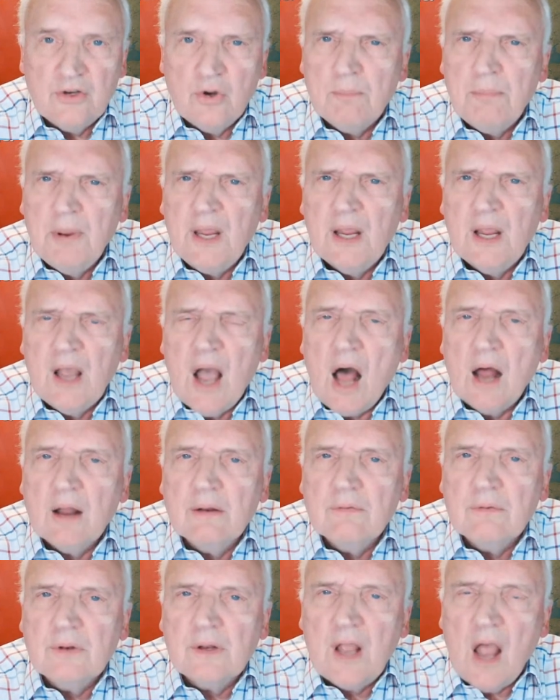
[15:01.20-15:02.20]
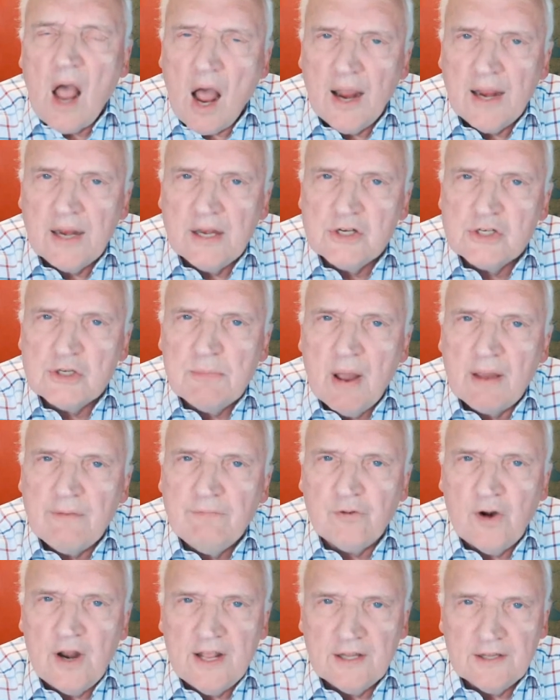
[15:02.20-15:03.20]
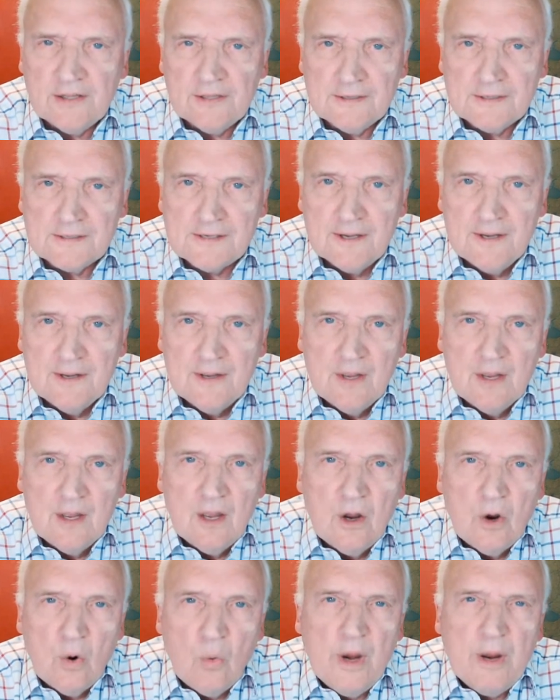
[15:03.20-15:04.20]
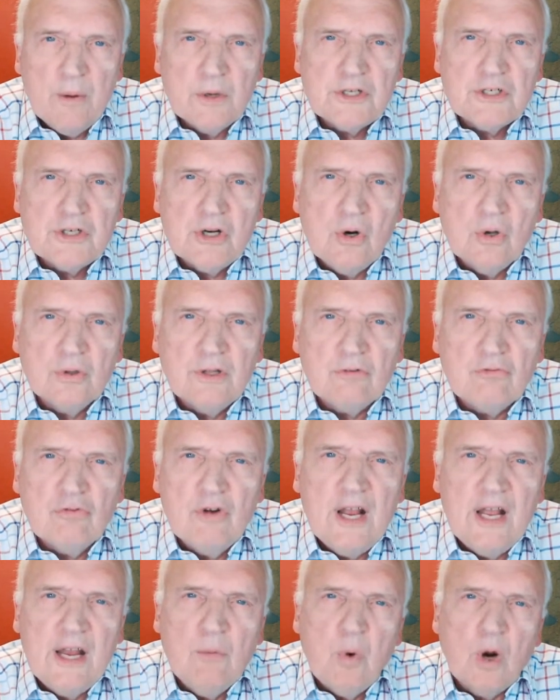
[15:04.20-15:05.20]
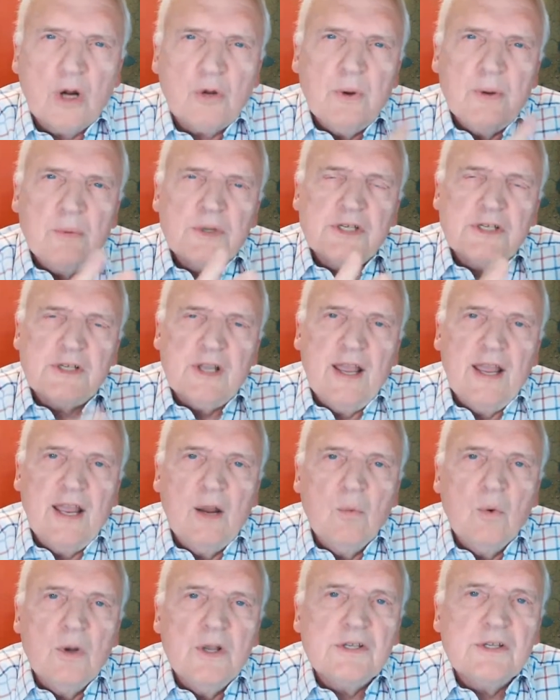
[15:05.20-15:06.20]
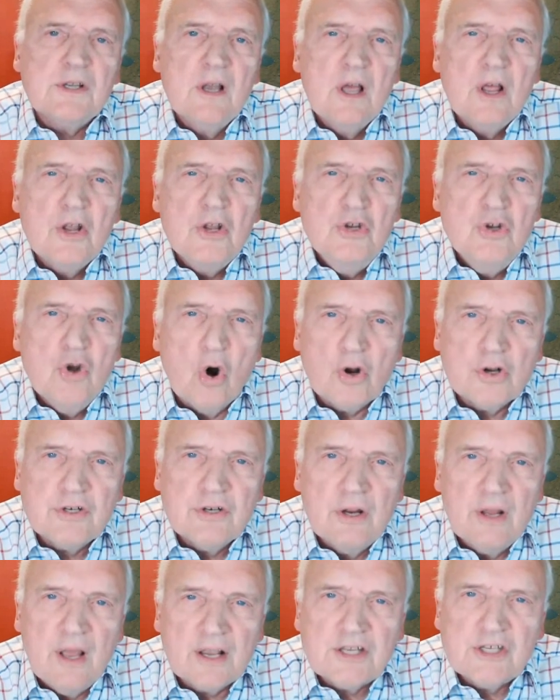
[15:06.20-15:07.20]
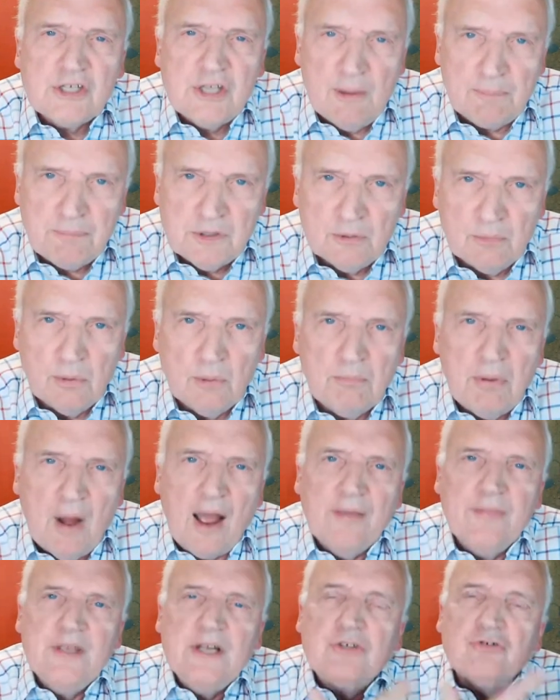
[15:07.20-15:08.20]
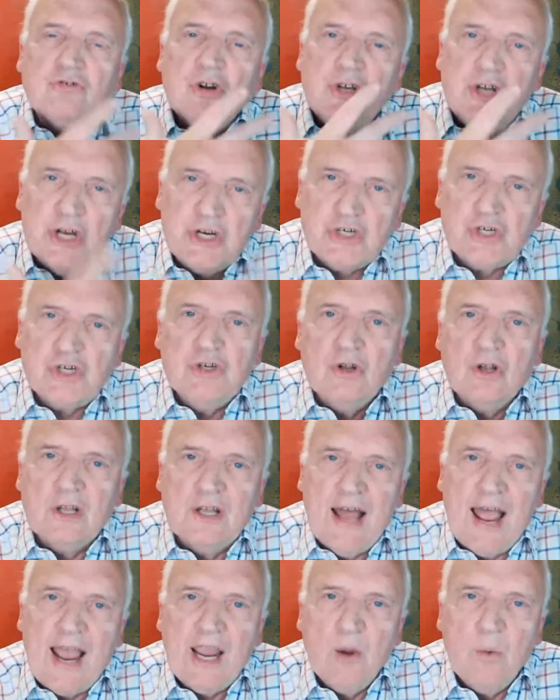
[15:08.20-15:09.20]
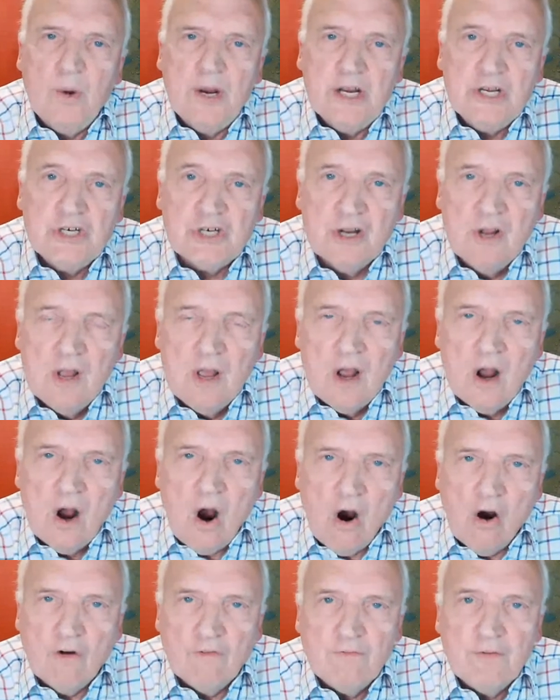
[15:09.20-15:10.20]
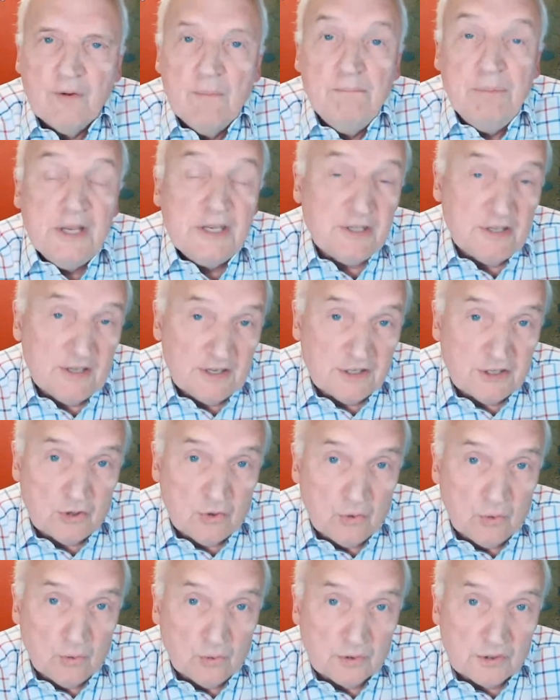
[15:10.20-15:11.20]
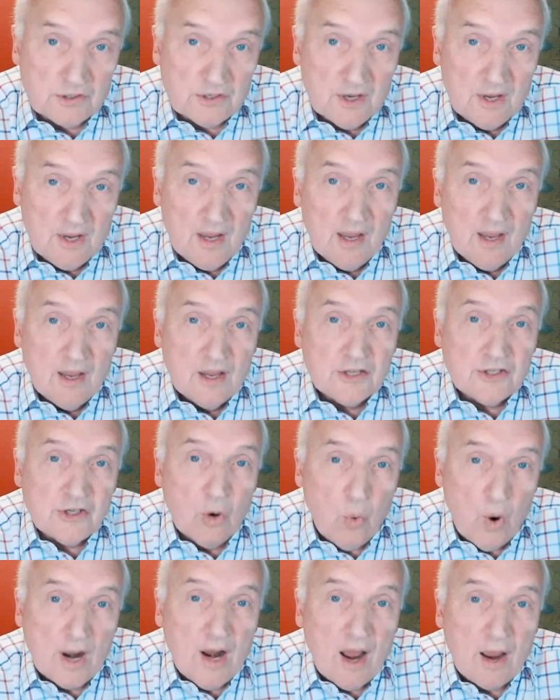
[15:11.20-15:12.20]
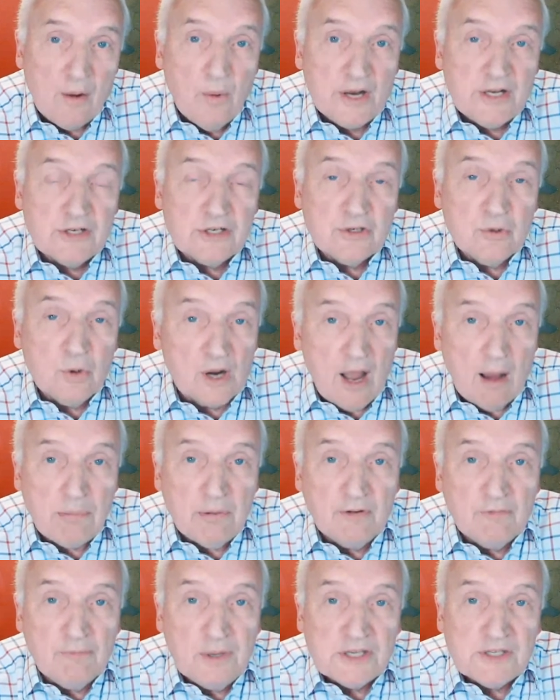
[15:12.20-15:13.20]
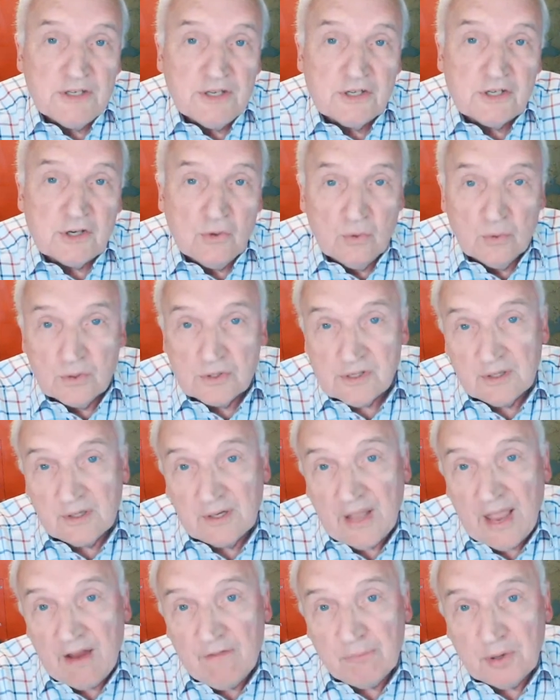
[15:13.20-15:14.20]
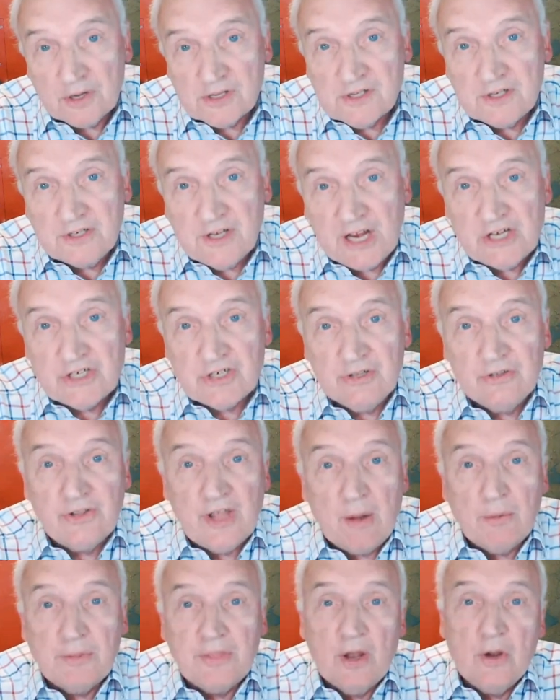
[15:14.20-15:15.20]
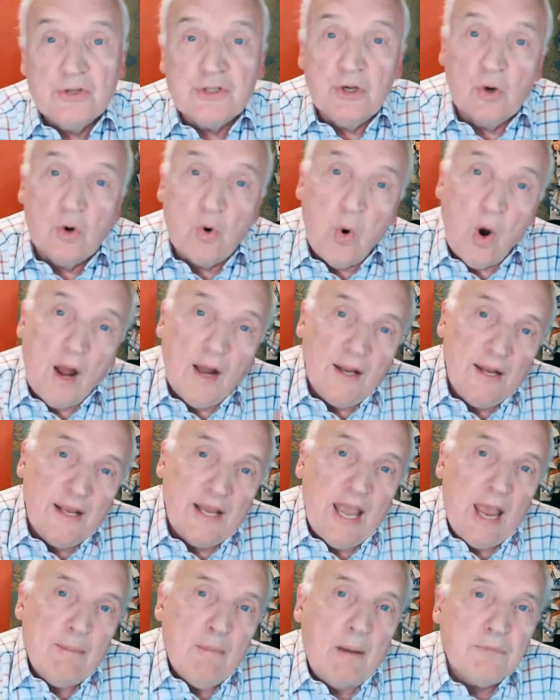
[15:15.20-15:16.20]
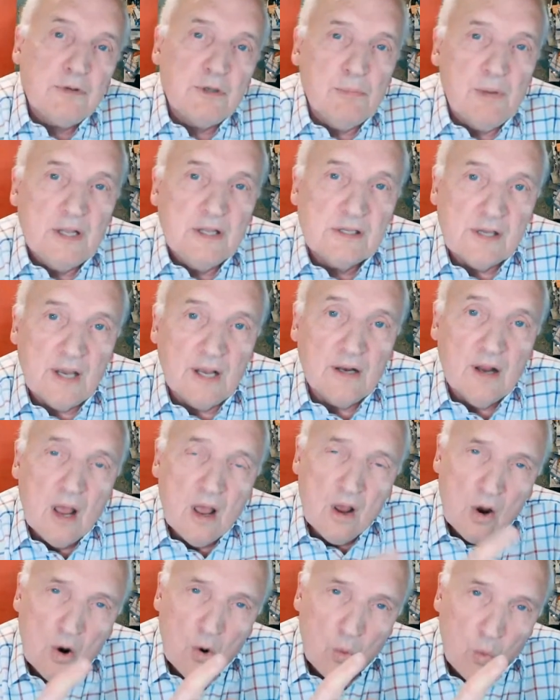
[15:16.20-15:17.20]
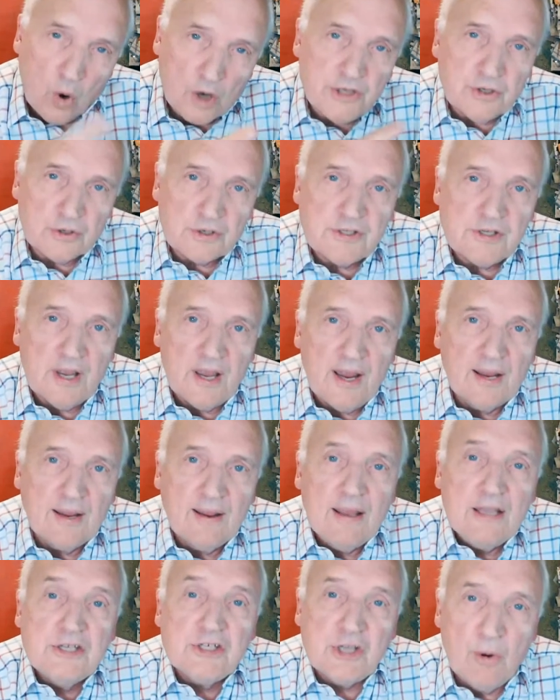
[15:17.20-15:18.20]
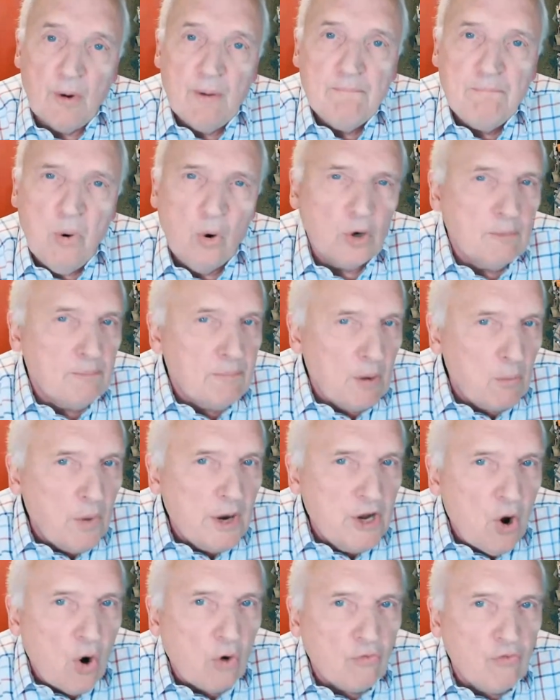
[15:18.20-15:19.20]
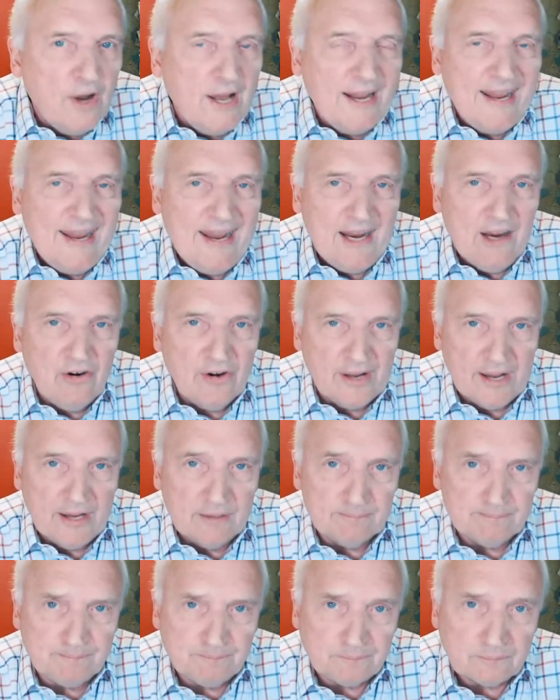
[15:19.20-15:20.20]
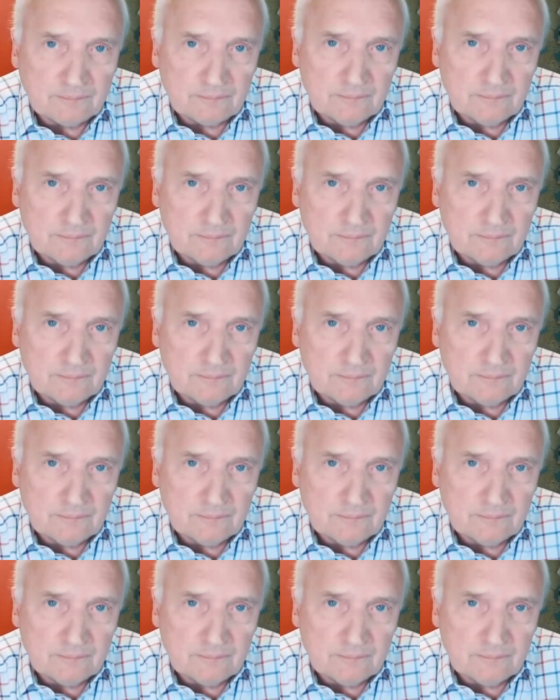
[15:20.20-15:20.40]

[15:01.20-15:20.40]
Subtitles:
said, "You're being unkind to my friends." We were told that really what we were saying was not acceptable by the traditional language of business schools. So when I went to a couple of business schools and gave presentations, there were those who quietly came up to me and said, "What you're saying is so important, but we're not really hearing it."